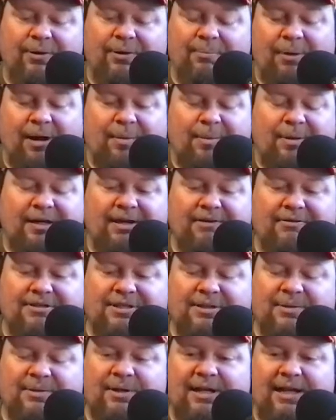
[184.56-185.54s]
probably never
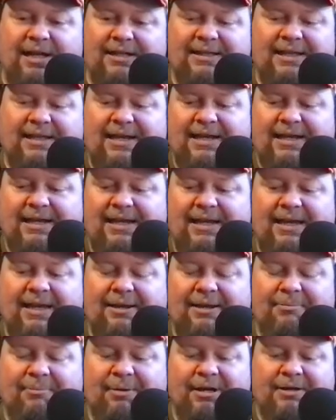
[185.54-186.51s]
see one like that
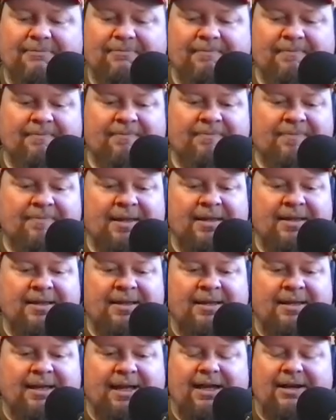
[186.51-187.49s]
again. But
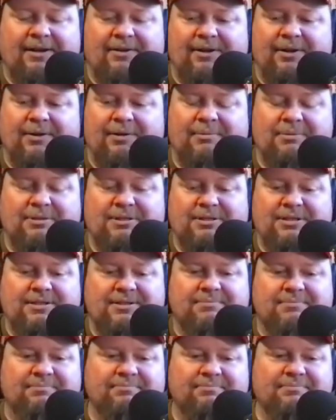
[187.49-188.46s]
I don't know. It was
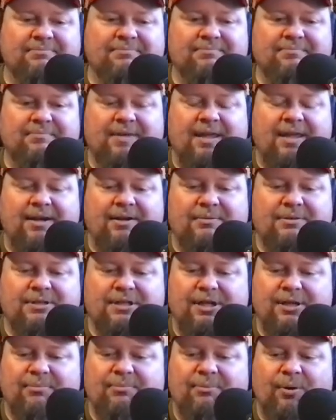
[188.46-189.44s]
just, it was
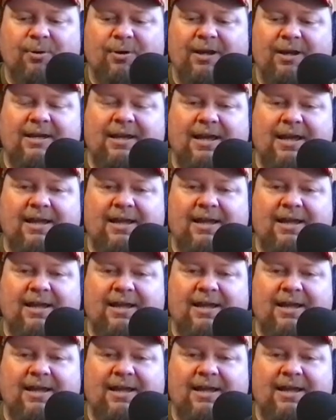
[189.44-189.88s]
a good morning.